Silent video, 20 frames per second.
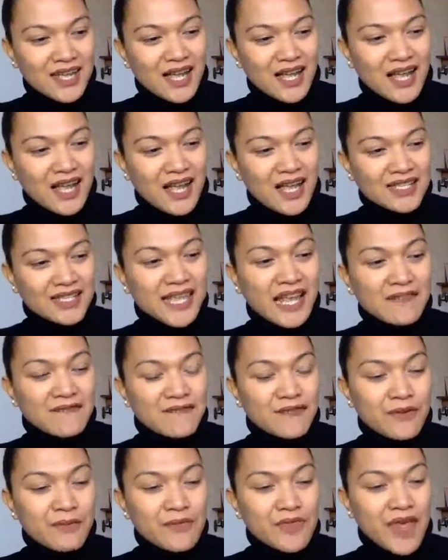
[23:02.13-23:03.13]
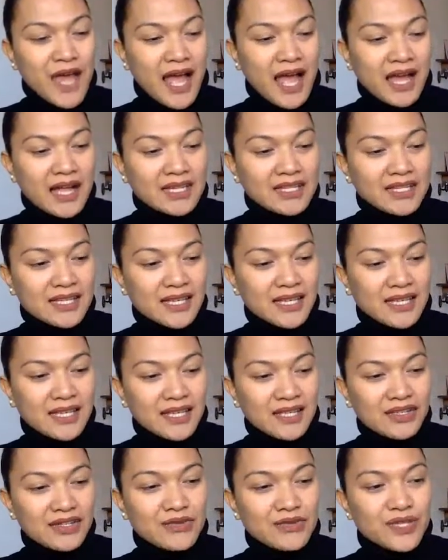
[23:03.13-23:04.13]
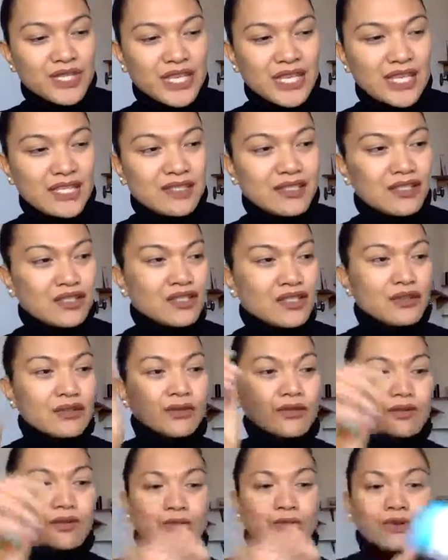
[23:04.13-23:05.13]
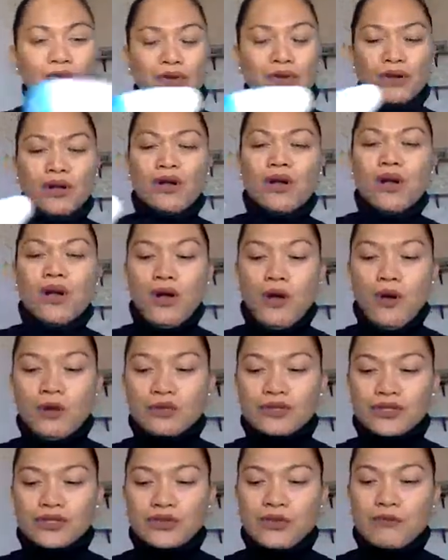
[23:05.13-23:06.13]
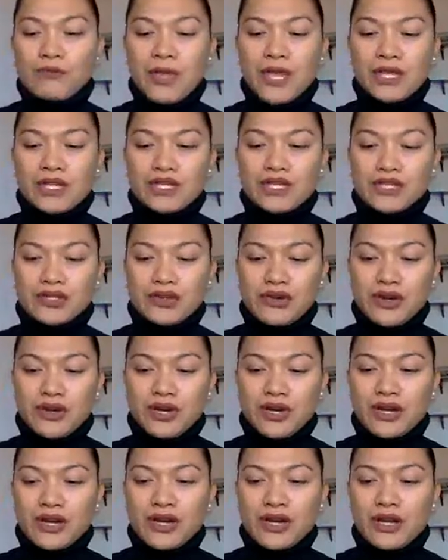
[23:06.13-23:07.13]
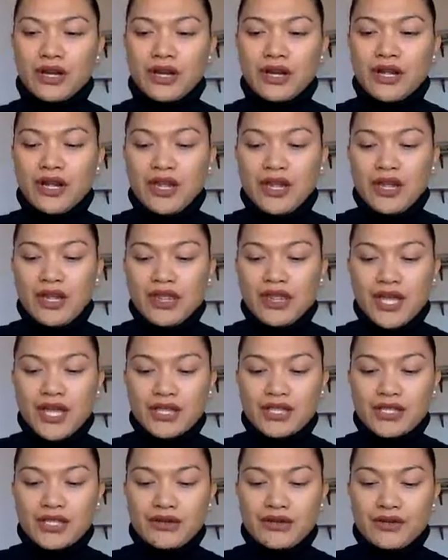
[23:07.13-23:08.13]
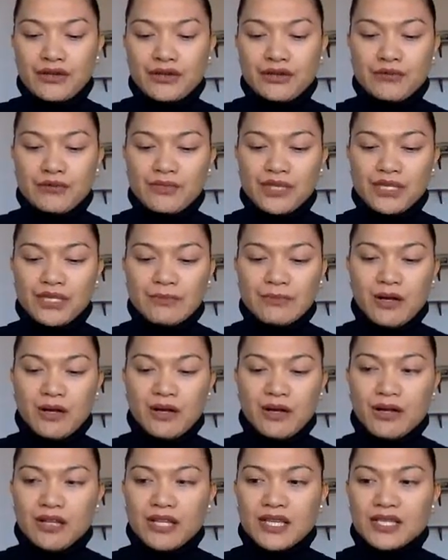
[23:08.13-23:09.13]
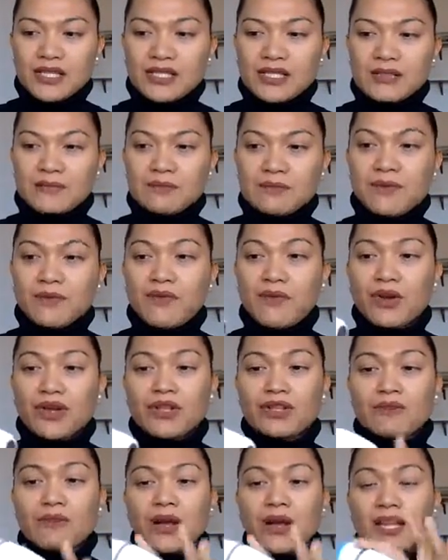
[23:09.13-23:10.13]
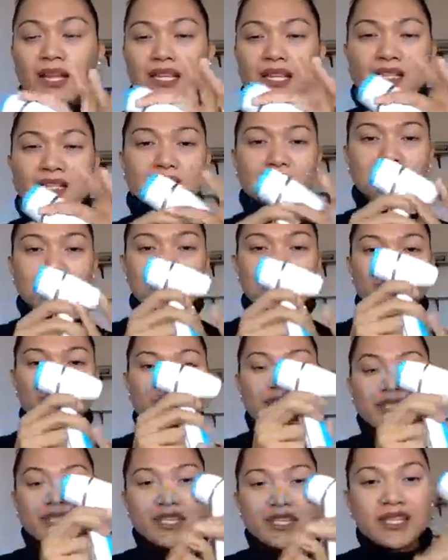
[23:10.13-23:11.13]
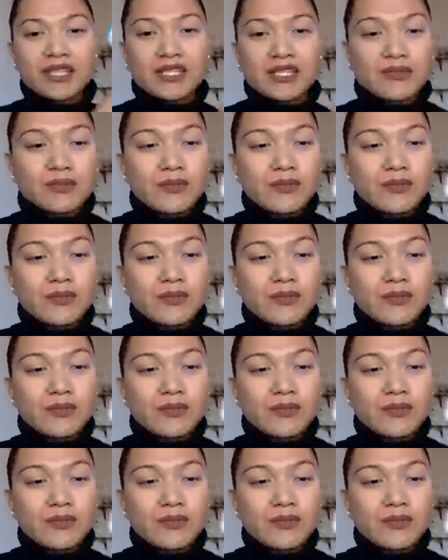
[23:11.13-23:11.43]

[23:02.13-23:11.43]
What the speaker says: Aside from that, you need to also make sure that your LumiSpa is, before you buy it, make sure that it's